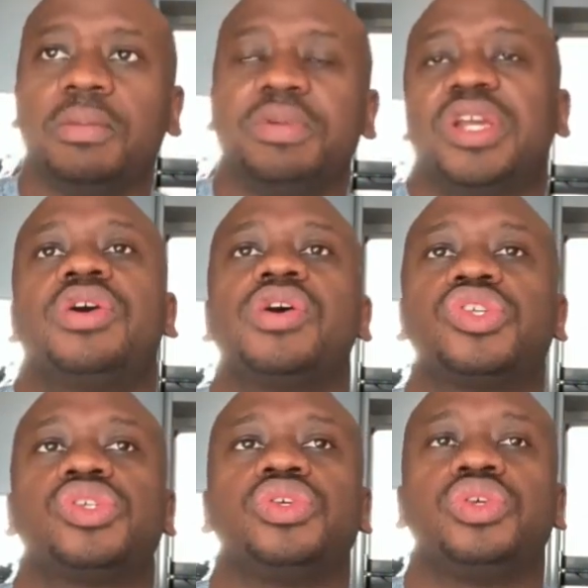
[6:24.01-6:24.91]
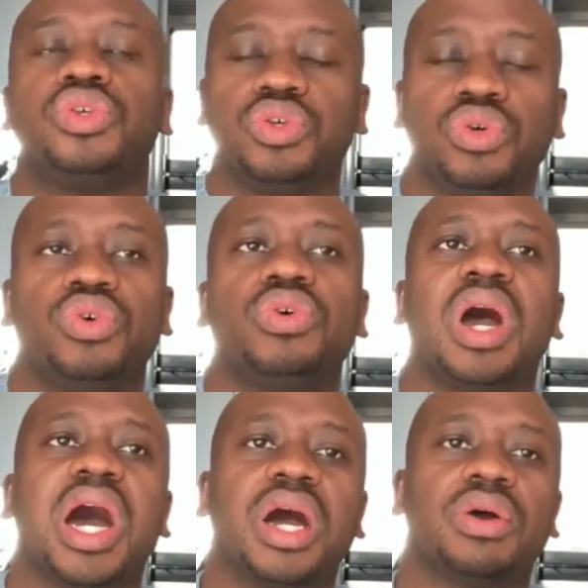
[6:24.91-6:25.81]
because
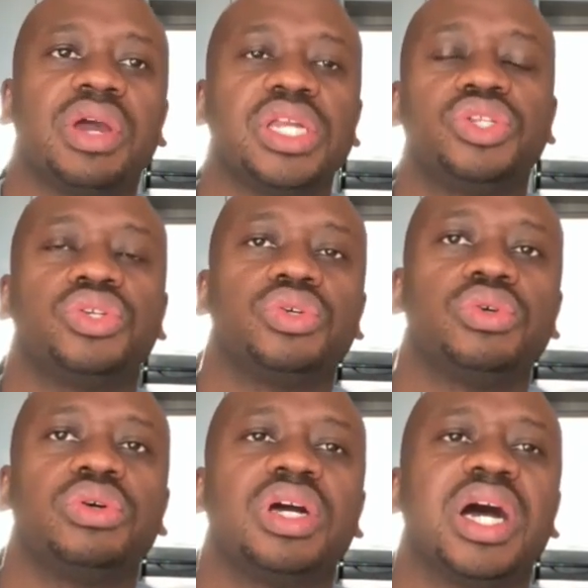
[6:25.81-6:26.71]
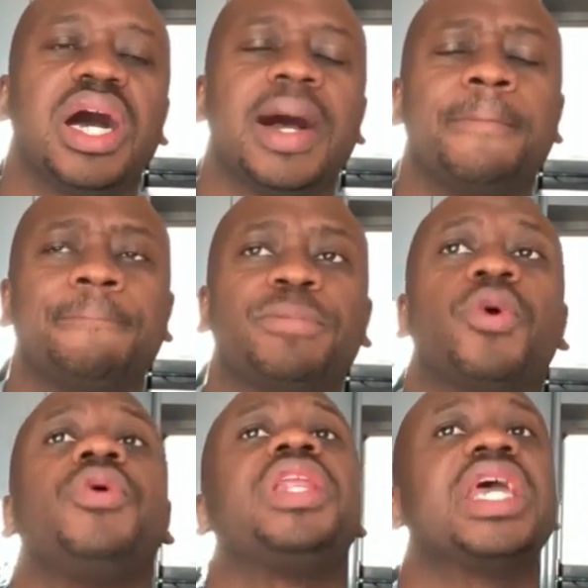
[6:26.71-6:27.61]
you are going to
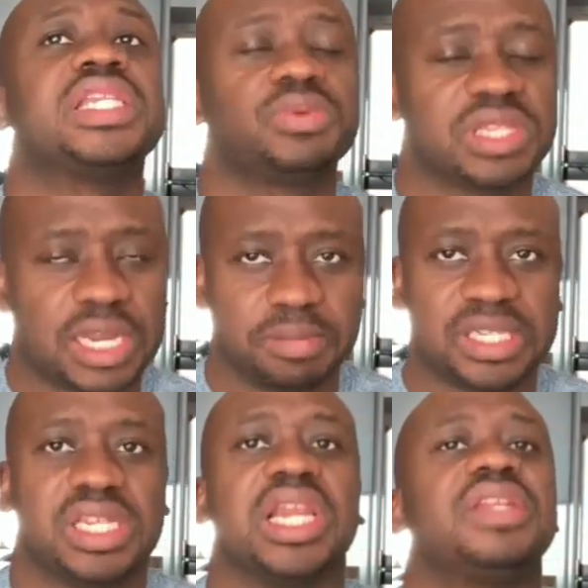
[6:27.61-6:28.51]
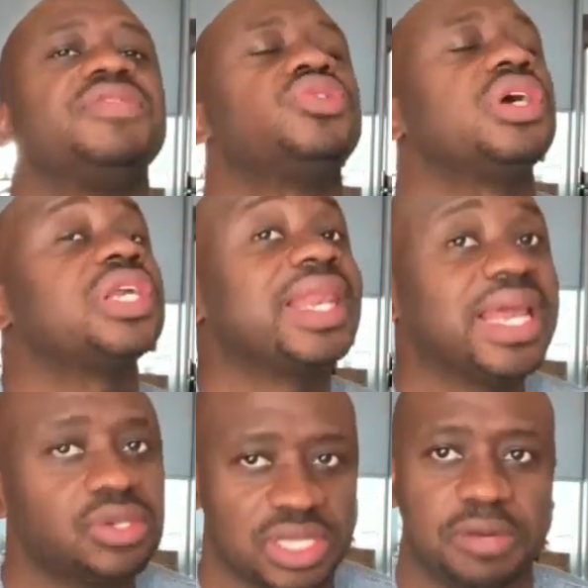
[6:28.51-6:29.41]
connect with that particular individual and
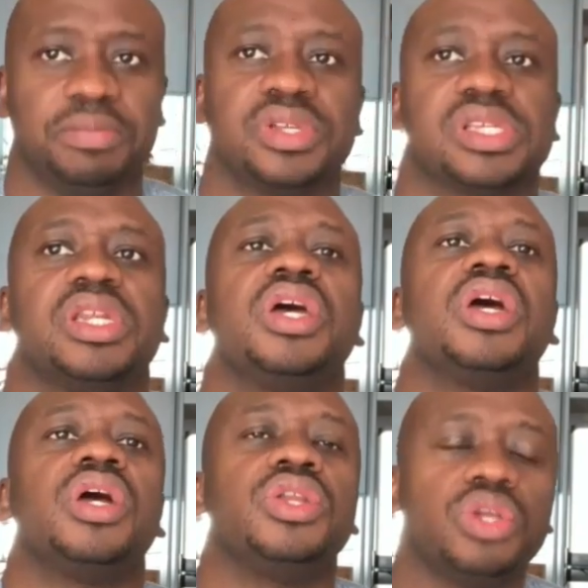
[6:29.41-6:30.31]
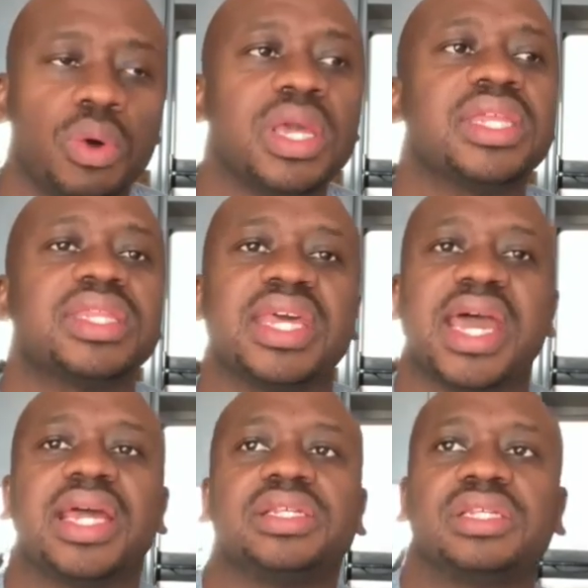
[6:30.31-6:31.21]
relate to that person, knowing
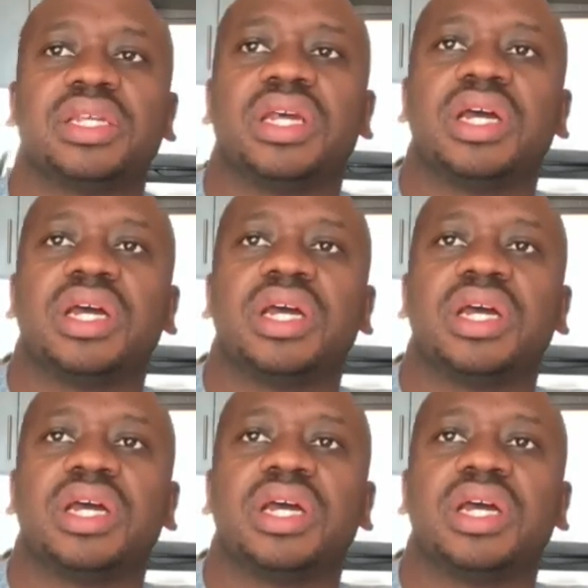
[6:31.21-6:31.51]
that